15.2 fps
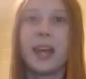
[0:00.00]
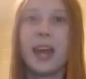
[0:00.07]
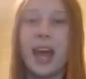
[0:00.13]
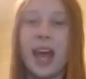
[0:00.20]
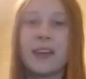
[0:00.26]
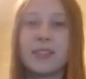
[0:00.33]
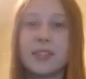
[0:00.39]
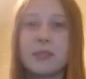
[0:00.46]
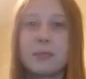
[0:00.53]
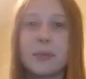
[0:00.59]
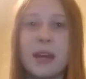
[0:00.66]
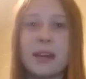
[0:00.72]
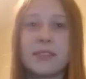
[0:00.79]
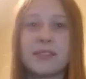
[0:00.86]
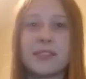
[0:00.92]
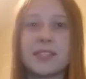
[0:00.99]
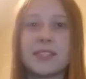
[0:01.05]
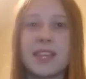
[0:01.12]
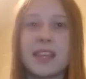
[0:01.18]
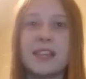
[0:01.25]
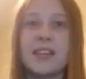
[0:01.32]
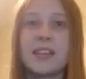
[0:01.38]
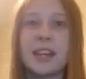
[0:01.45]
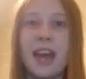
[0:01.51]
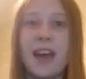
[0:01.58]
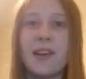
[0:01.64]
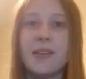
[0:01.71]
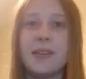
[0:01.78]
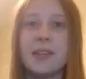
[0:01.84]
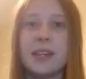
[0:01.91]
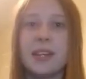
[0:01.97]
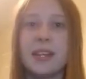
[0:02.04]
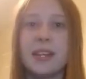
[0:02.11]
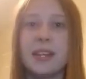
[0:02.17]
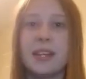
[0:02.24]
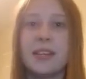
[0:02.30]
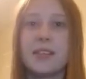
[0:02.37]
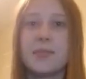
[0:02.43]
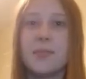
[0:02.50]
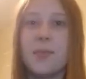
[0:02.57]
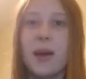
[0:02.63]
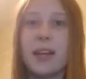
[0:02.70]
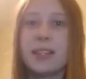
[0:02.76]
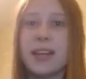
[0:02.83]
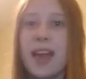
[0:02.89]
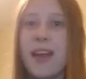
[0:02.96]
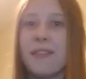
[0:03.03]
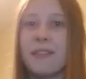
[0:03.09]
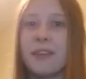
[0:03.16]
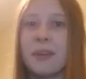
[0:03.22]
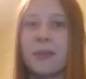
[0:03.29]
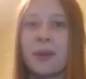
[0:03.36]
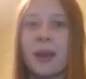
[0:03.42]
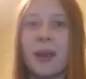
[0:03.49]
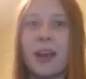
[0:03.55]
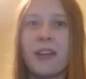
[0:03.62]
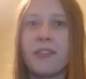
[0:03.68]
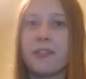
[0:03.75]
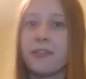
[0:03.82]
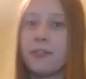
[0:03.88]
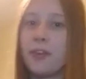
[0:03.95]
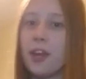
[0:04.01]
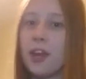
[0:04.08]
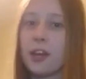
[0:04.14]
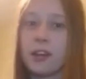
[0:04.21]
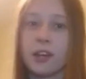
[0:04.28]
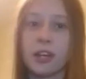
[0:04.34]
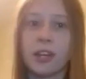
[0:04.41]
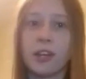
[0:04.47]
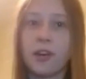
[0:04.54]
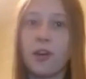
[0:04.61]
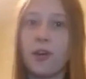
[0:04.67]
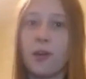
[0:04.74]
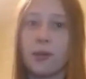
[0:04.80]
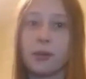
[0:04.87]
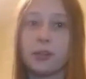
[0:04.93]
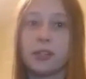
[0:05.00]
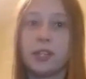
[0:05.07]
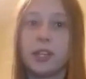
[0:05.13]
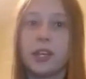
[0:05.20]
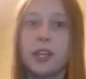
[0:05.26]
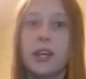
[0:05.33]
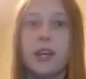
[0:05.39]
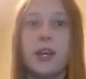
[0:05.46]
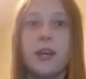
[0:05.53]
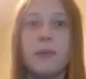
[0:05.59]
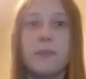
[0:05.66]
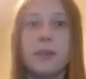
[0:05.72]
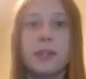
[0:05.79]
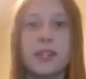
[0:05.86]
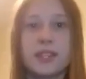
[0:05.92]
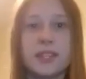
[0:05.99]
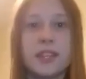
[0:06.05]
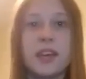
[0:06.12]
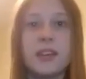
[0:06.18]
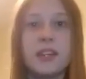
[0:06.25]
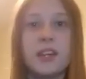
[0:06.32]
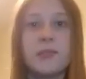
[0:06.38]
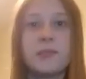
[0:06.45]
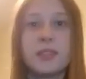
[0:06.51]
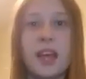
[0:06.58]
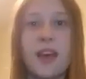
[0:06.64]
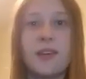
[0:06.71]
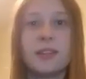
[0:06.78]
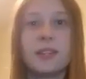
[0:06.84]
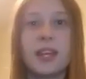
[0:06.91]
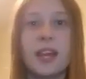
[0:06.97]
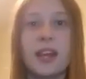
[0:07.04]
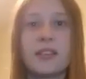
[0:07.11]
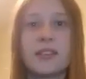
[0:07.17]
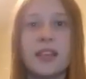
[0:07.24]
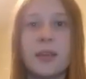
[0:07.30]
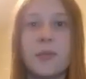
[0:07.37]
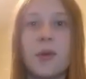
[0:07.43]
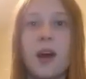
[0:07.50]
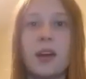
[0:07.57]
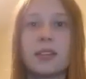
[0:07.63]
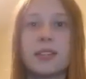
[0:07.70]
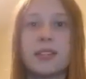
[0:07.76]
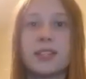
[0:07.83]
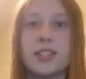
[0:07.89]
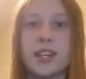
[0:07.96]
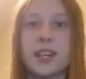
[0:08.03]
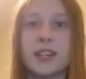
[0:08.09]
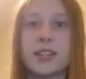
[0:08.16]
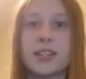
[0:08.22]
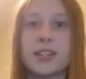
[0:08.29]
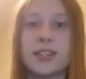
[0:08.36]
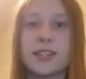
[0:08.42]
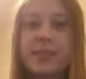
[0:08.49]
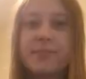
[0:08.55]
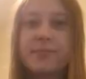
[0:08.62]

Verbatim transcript: After breakfast, they look out. It's white everywhere and very cold, but the sun comes out as they walk to church.